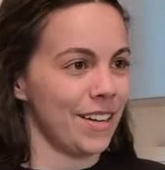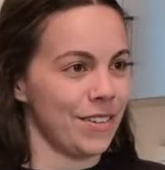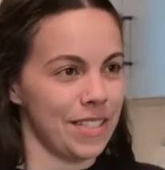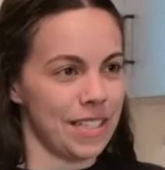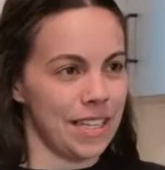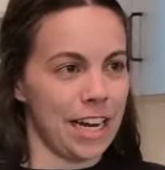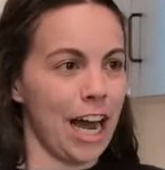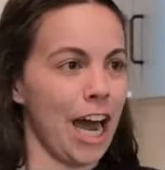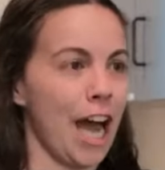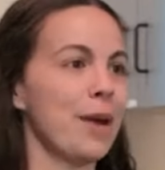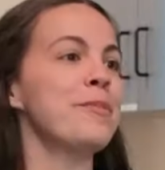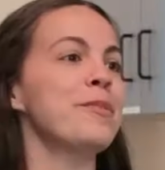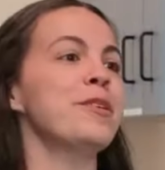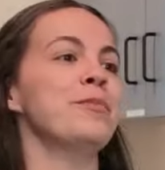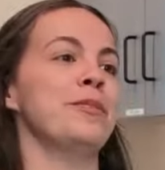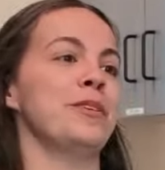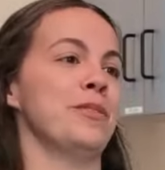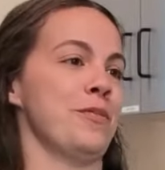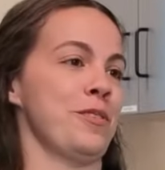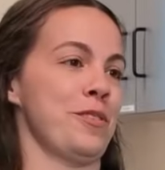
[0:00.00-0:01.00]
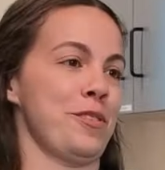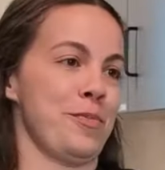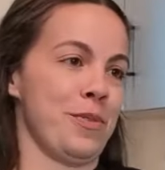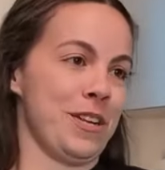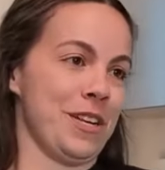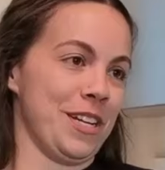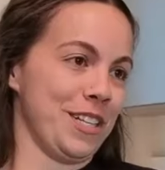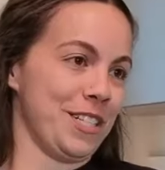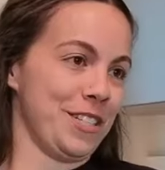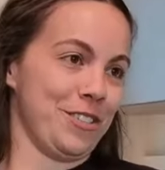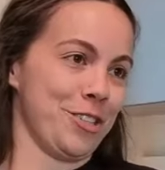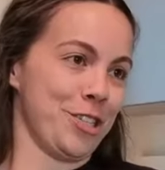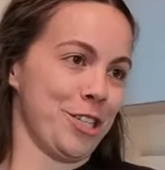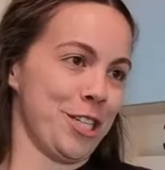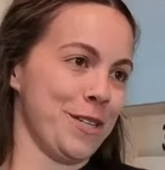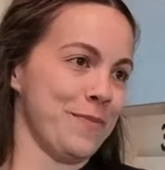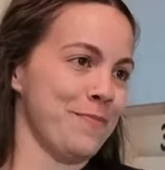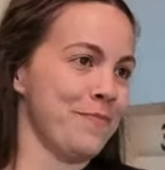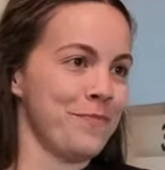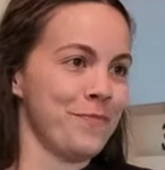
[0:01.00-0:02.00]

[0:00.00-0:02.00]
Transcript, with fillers: I was like, I'm going to be an orthopedic surgeon.